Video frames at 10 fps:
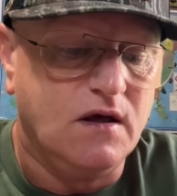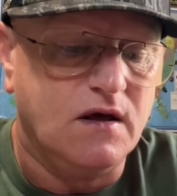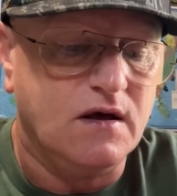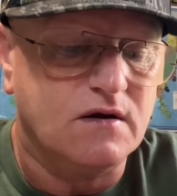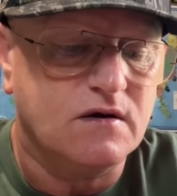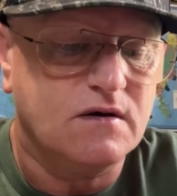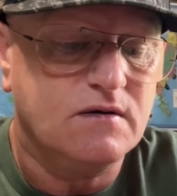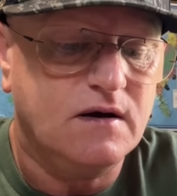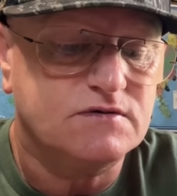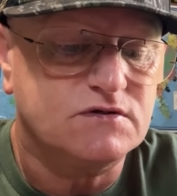And
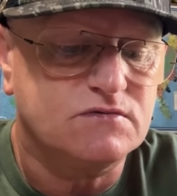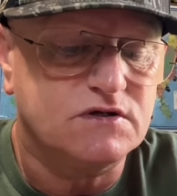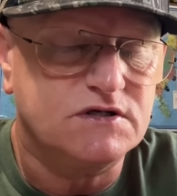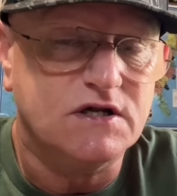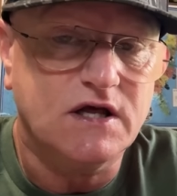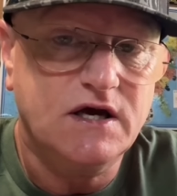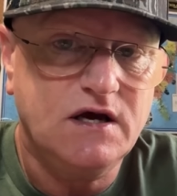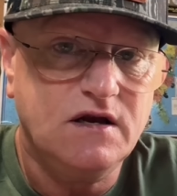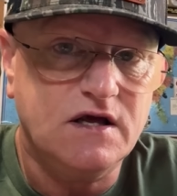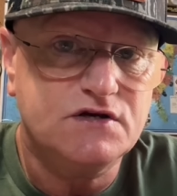I was on the
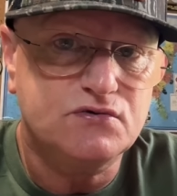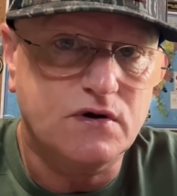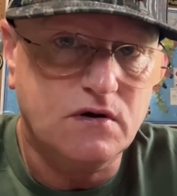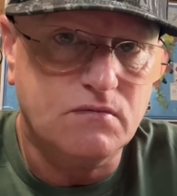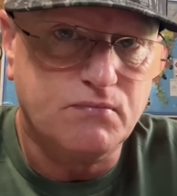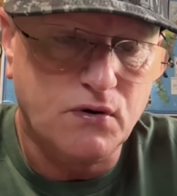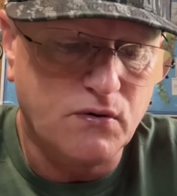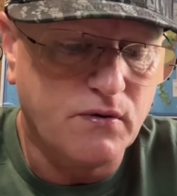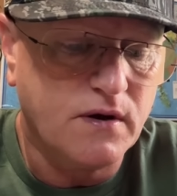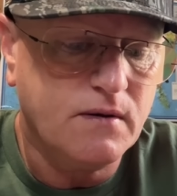delayed entry
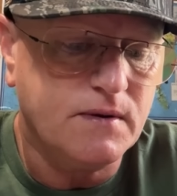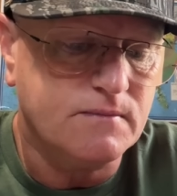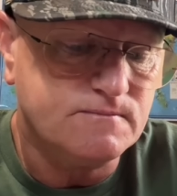program and